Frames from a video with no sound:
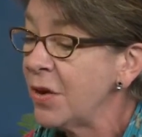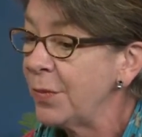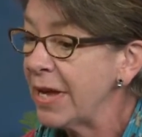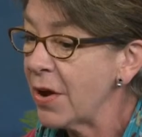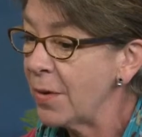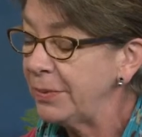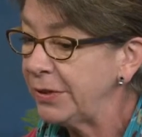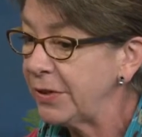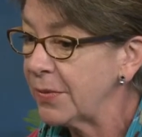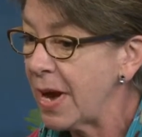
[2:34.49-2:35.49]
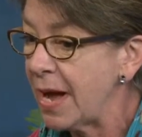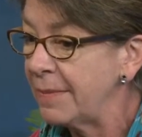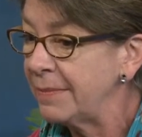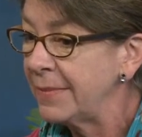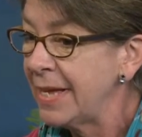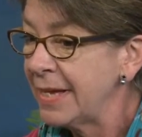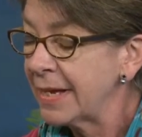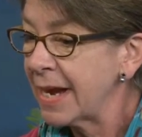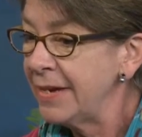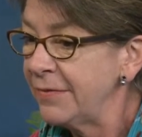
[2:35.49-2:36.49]
we hope to um,
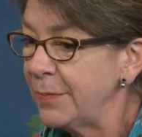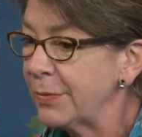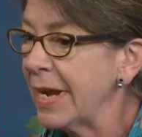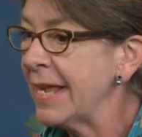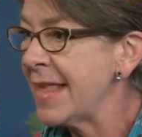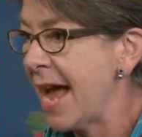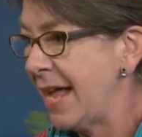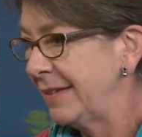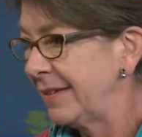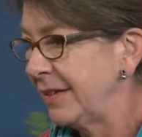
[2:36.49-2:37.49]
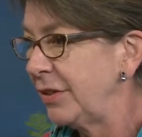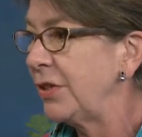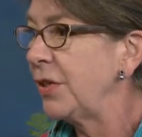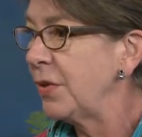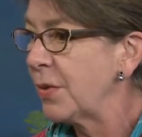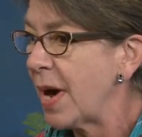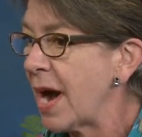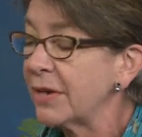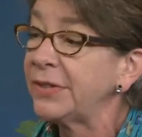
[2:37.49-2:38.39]
kind of bring that to our